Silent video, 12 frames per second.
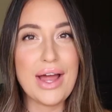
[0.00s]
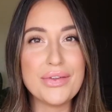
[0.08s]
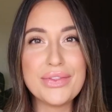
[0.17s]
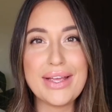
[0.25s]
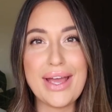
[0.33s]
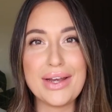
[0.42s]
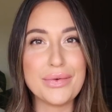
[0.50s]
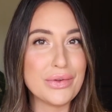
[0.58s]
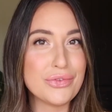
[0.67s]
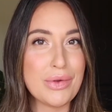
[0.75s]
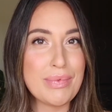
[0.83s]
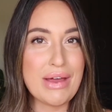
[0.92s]
I don't think
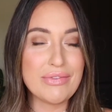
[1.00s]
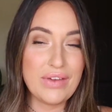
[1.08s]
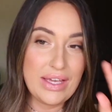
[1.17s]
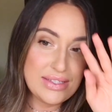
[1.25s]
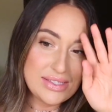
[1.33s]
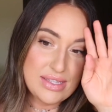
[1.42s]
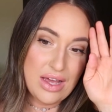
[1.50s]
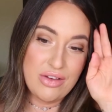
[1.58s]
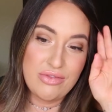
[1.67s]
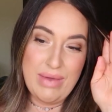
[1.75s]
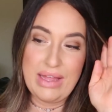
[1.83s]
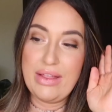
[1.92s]
anyone from that phase
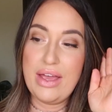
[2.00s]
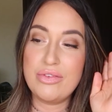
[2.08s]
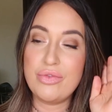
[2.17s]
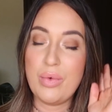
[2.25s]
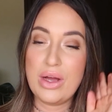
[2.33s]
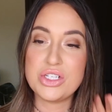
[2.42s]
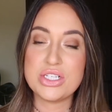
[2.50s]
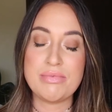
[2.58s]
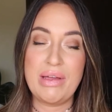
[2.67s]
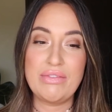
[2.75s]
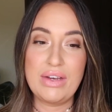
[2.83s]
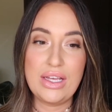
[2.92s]
of my life watches
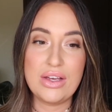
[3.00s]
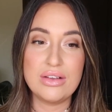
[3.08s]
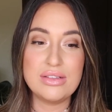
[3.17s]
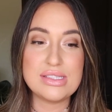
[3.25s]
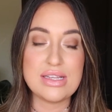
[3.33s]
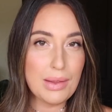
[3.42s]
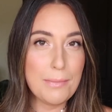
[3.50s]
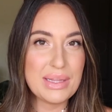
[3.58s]
my videos,